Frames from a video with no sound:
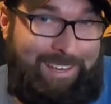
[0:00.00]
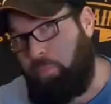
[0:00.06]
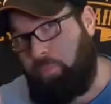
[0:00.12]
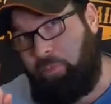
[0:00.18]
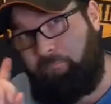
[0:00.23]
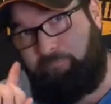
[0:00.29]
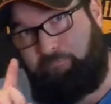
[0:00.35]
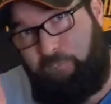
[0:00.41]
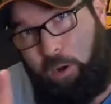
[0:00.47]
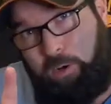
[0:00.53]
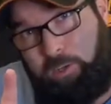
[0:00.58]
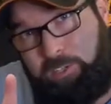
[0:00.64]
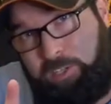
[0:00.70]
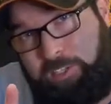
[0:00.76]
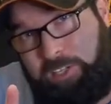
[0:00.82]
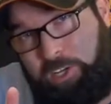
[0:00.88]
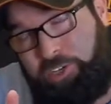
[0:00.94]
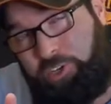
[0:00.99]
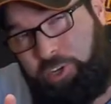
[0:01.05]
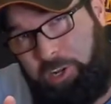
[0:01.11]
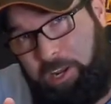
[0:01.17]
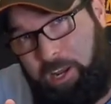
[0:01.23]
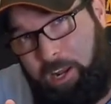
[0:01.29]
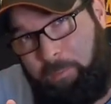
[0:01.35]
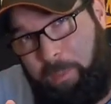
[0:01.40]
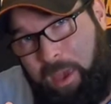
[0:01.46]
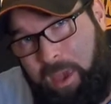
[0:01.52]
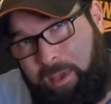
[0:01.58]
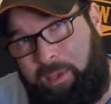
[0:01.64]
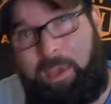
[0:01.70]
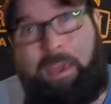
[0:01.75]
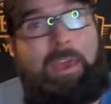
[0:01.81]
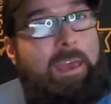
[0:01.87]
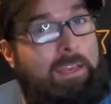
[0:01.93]
The first decision you need to
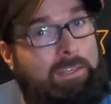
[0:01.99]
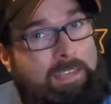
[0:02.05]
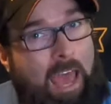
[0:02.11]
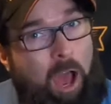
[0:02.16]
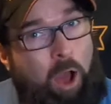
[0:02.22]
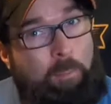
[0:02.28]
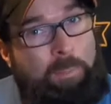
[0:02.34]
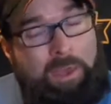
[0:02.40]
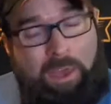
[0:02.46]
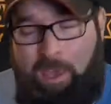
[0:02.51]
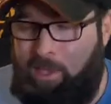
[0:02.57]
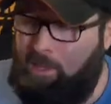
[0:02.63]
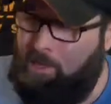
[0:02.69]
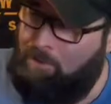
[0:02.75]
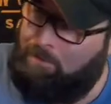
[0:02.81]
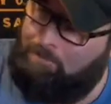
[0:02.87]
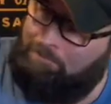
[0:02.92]
make is how big